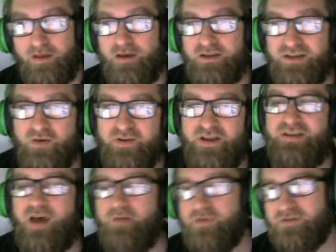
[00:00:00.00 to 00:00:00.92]
So it does
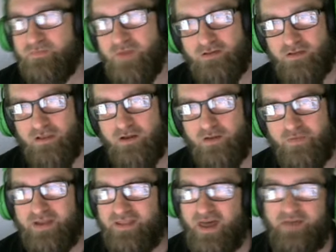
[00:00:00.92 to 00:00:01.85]
help us mill a little
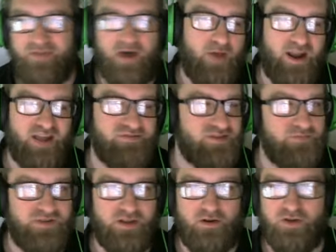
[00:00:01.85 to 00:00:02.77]
bit. That, that might have some
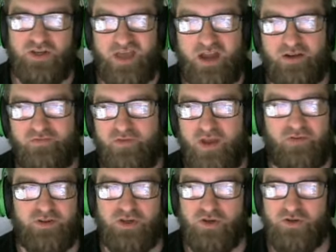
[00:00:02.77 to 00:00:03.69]
synergy later if we, if
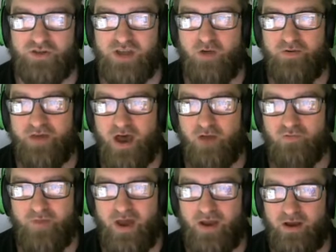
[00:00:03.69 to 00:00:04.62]
we choose to go with uh,
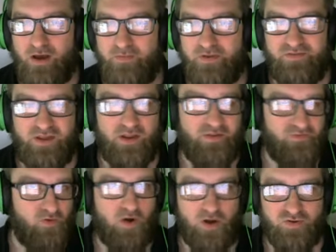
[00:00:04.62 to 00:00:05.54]
Rebecca, the you know the
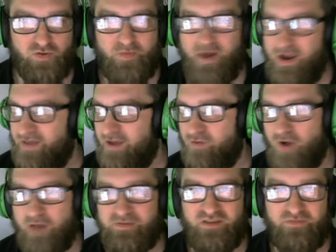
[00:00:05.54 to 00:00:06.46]
four cost Rebecca that can
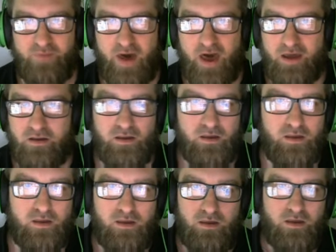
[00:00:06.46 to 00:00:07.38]
grab stuff back.
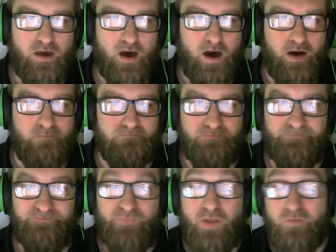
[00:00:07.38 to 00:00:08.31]
Um,
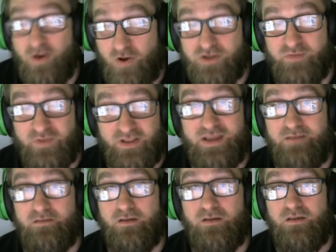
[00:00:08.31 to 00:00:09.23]
but
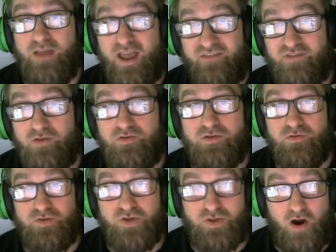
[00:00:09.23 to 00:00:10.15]
ultimately, if you
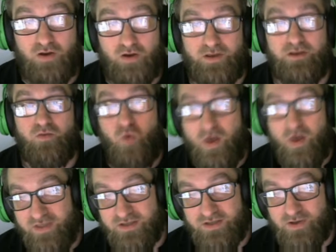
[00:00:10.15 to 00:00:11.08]
use Scarlet
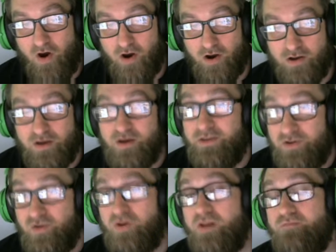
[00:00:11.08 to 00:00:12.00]
with this card,
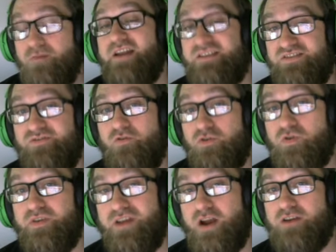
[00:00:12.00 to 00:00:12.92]
you can minus four to
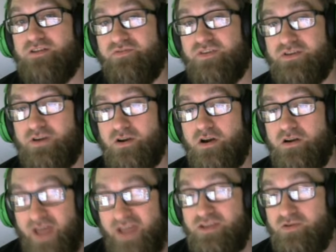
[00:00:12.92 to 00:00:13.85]
a character for the
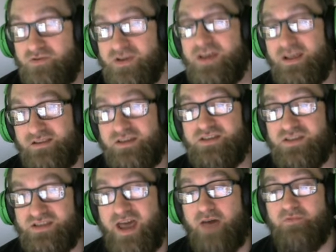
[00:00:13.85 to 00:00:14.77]
turn, and you did at least
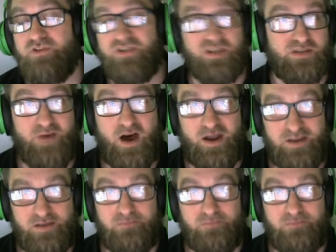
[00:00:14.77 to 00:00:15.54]
establish this body,